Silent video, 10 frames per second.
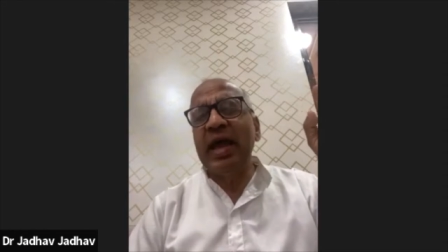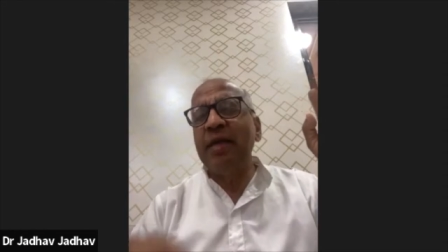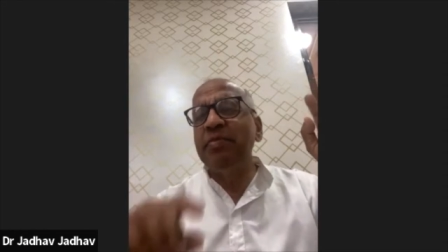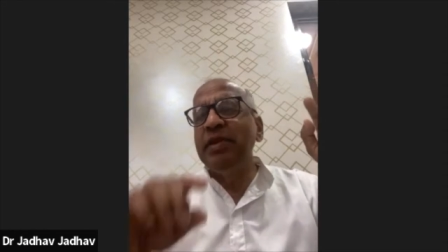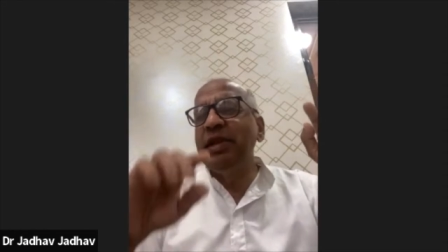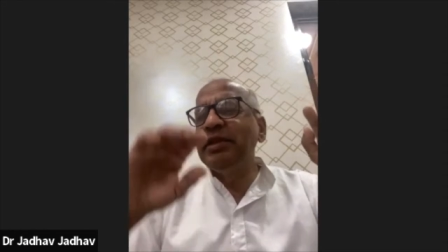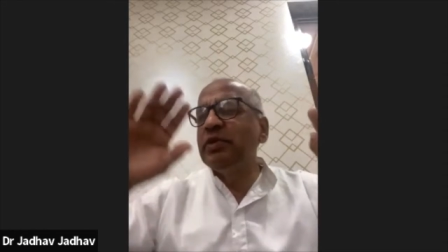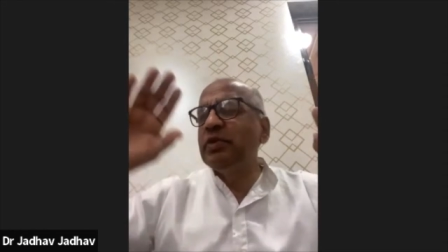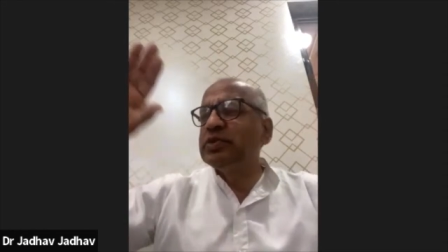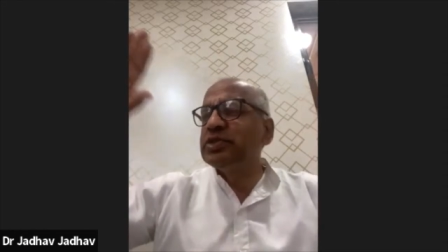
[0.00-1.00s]
ability
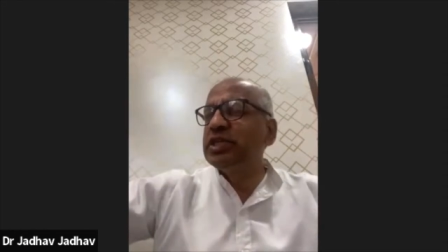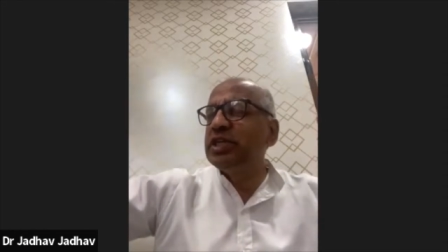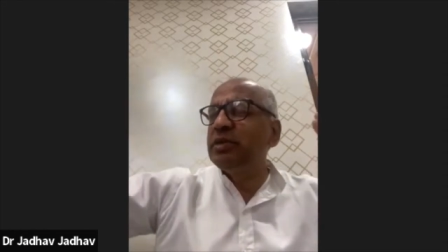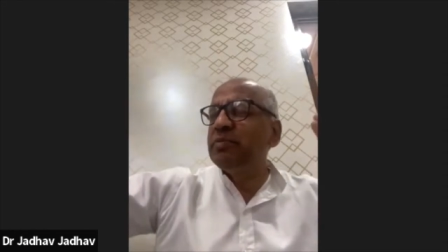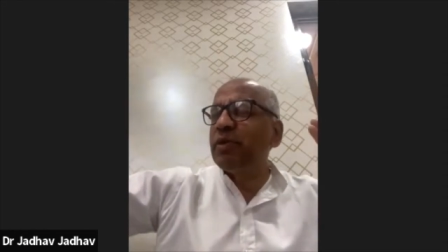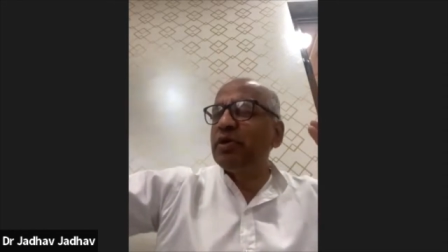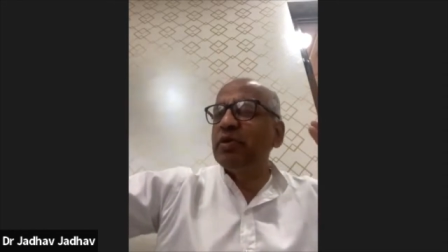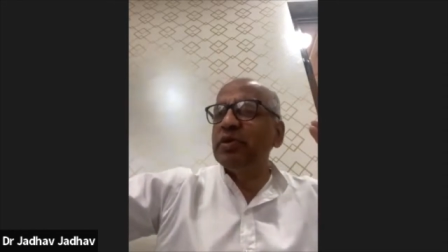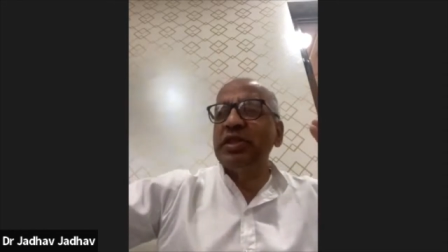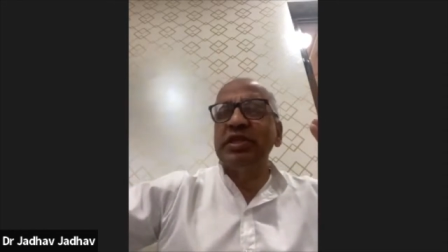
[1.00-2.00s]
to see the
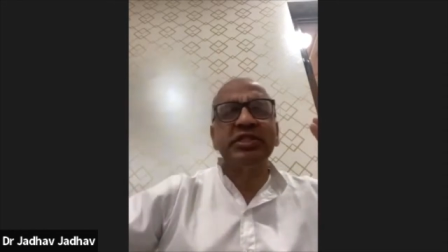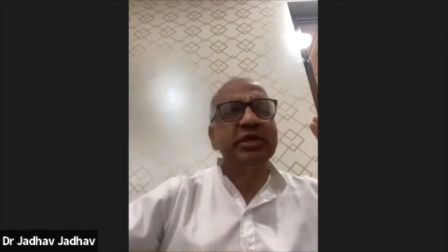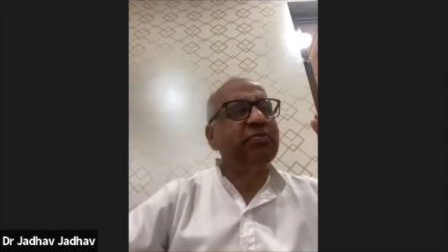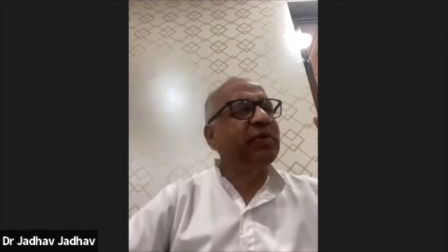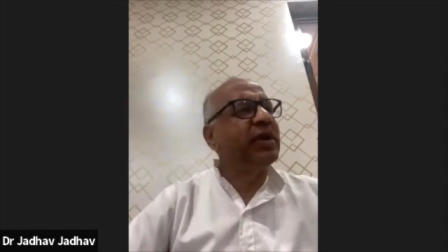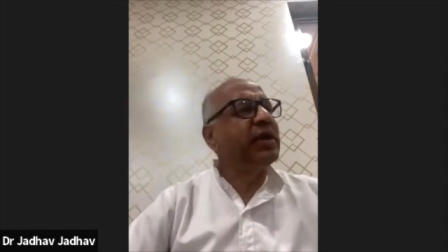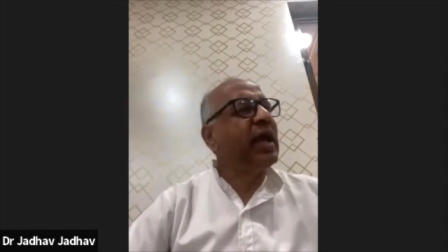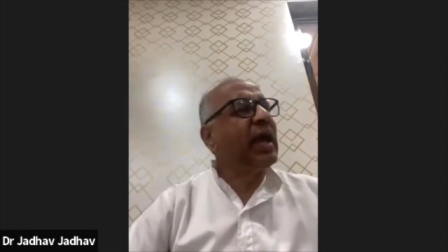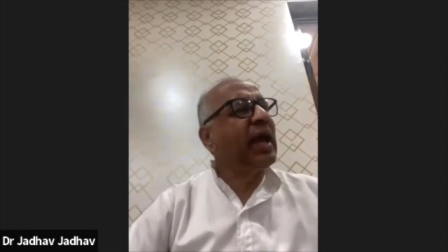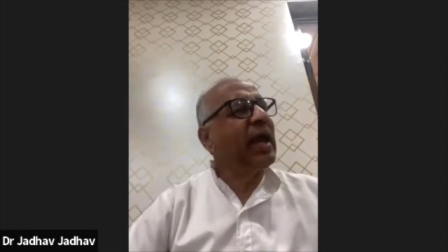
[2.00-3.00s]
Prakruti separate
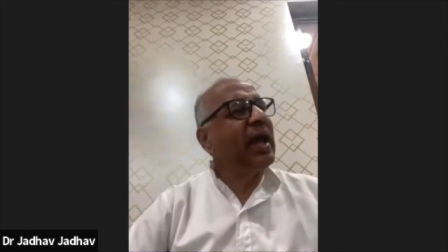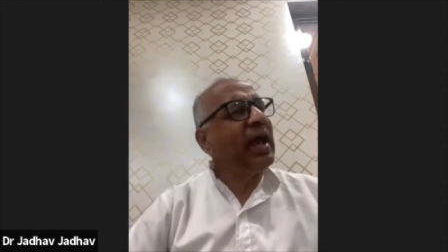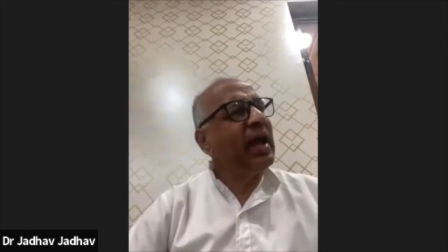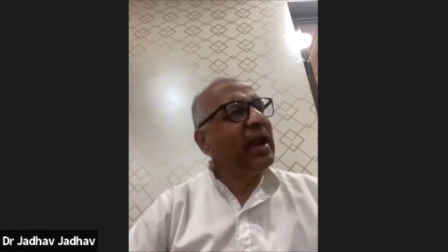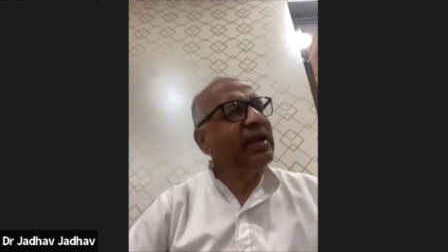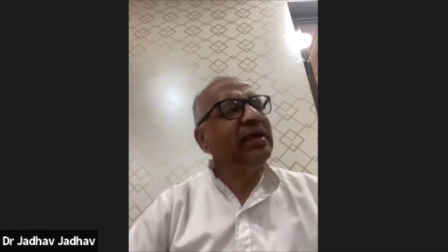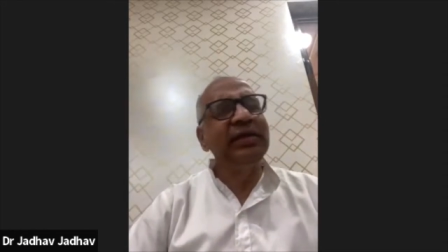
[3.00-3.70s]
and